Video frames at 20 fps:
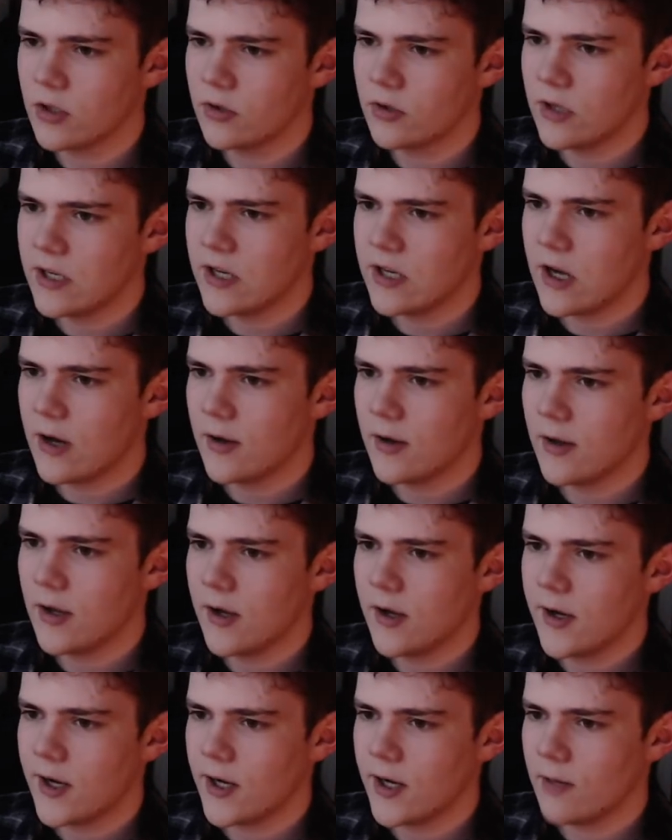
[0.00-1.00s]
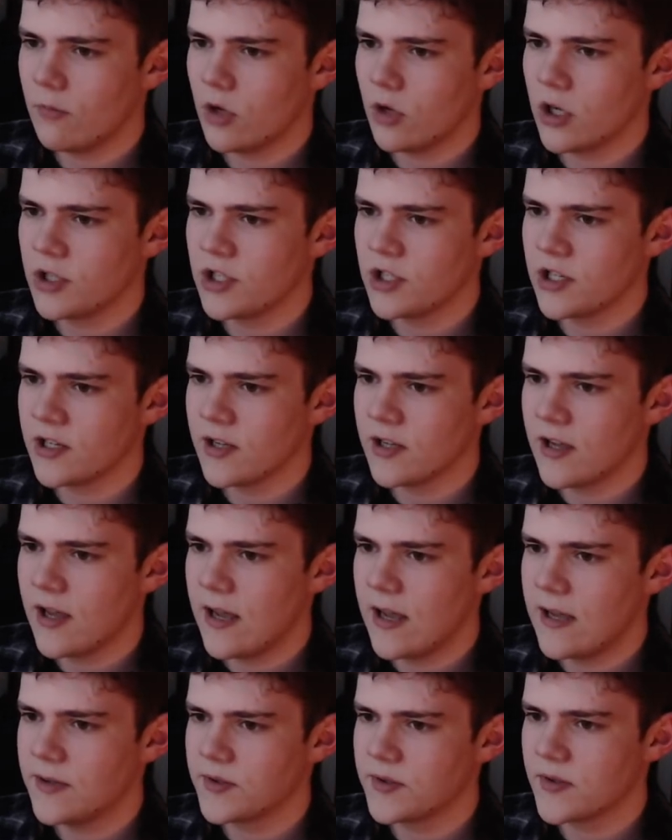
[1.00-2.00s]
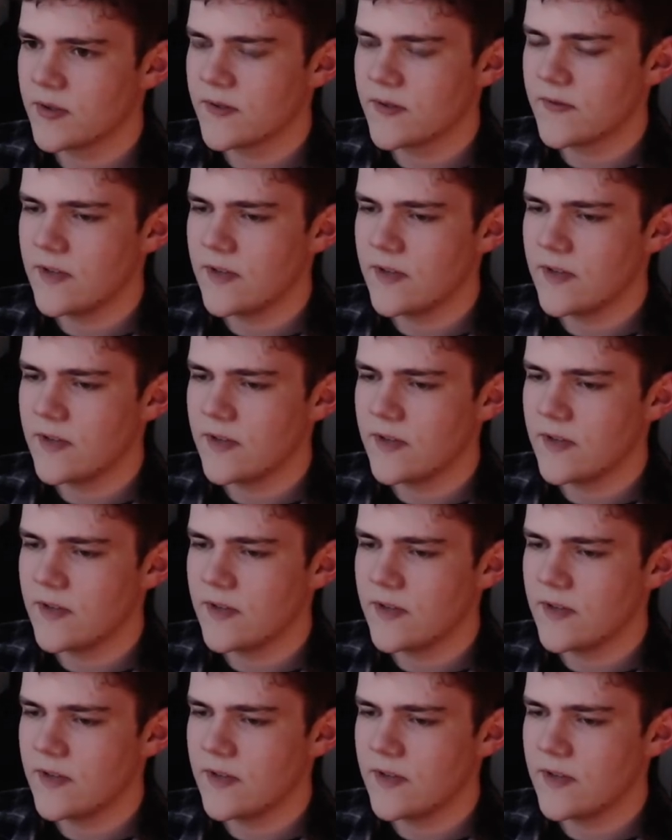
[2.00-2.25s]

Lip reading: Right now, I'm watching Hazel's